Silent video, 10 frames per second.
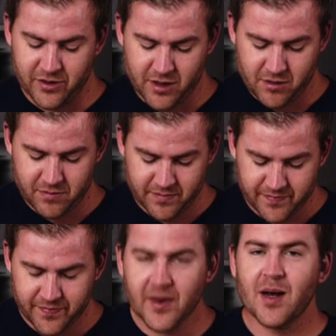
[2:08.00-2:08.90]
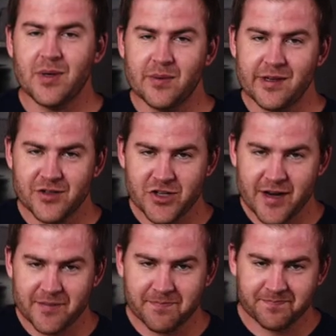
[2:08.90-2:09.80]
you go, P B and
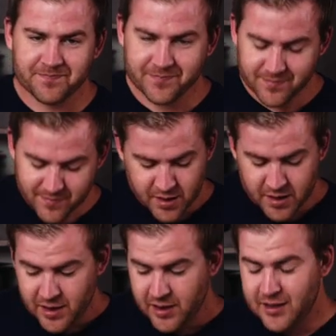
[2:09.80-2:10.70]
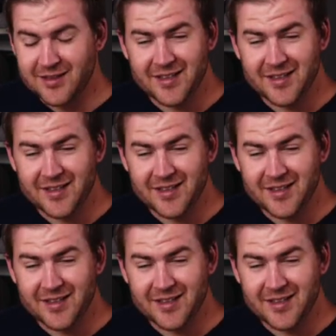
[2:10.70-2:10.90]
J. Now